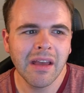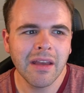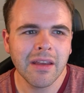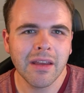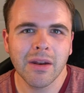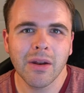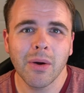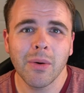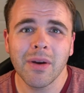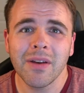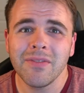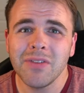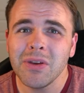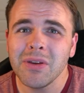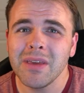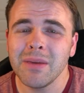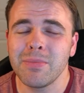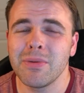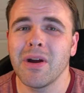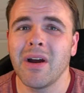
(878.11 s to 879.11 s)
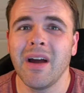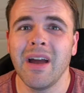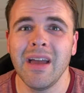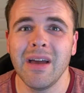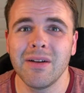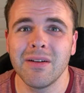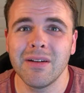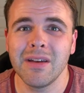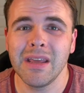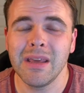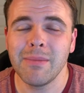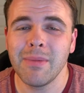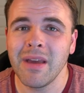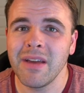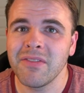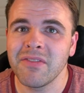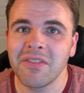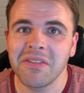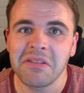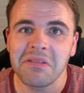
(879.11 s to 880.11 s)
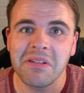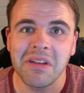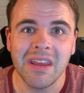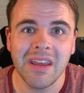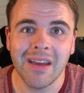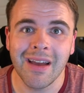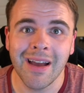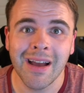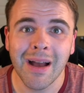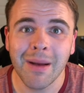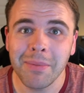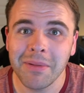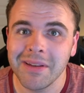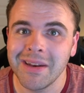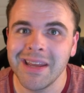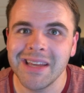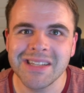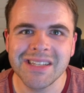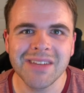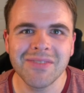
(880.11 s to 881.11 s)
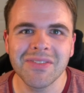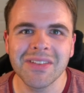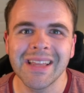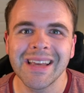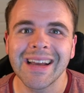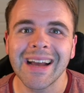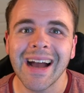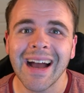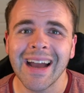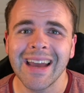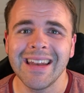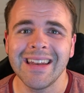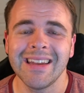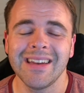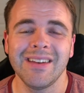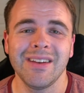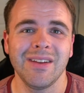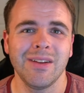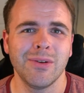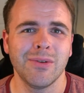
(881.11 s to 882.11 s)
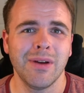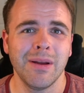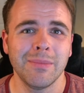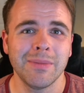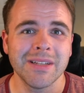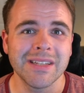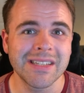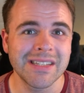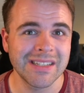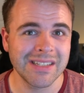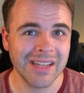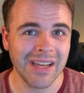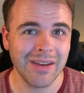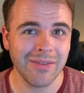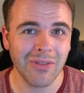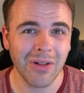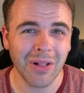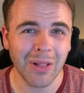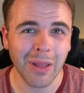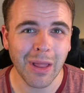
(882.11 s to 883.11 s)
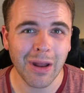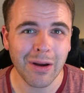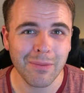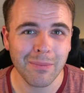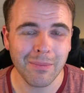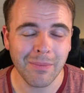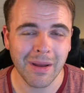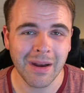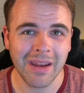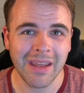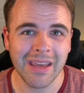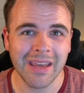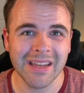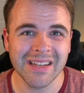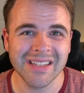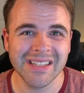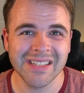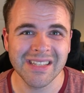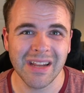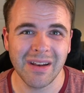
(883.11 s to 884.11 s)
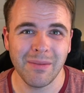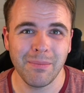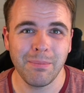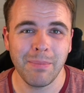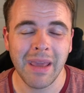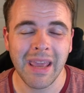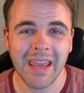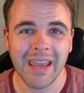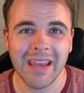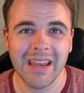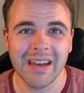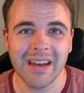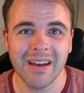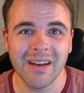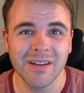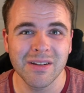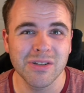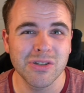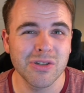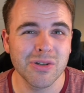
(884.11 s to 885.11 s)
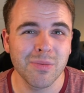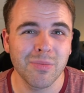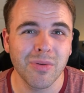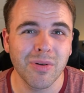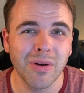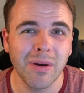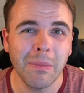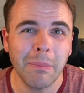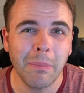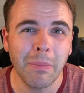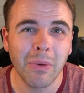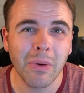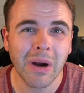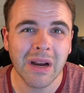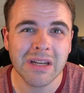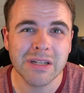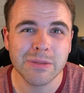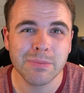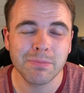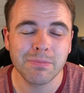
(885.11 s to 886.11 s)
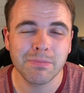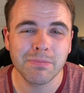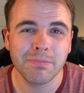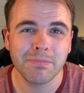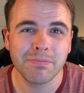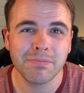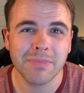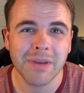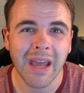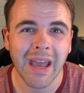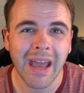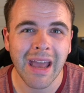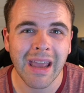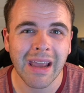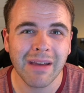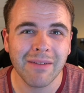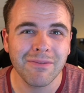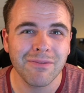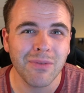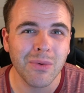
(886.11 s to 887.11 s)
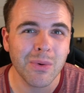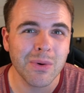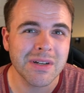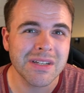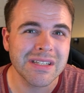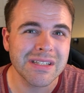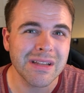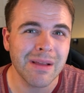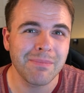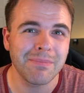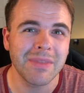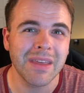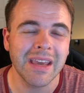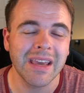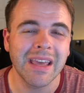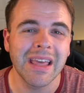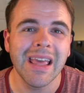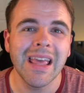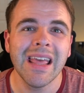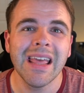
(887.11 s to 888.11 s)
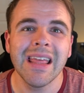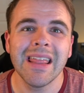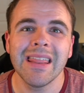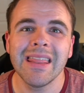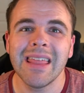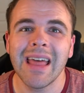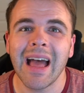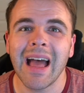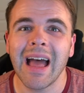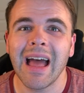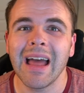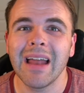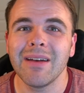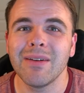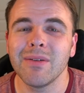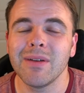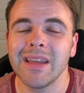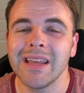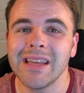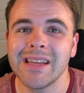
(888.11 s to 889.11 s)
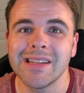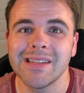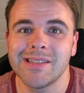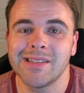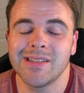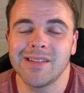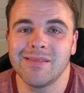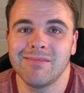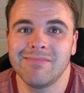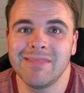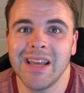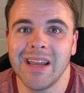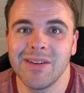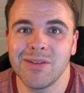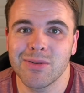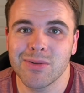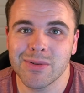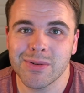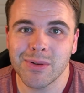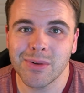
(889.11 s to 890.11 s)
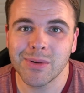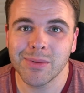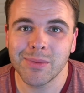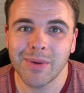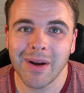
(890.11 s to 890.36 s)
you know, if you keep your eye out on eBay for a couple of days, even like I did, you're able to save a lot of money instead of paying an exuberant price tag for something that is 10 years old,